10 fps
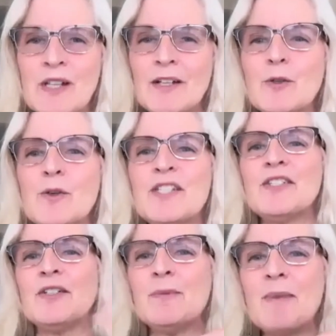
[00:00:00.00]
like
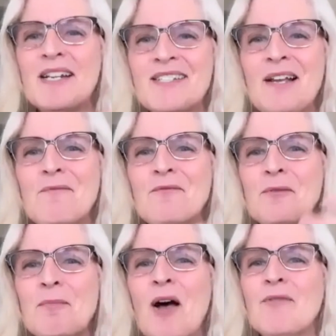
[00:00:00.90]
Cristin or myself,
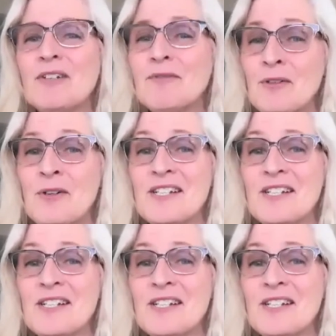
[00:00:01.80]
for pelvic floor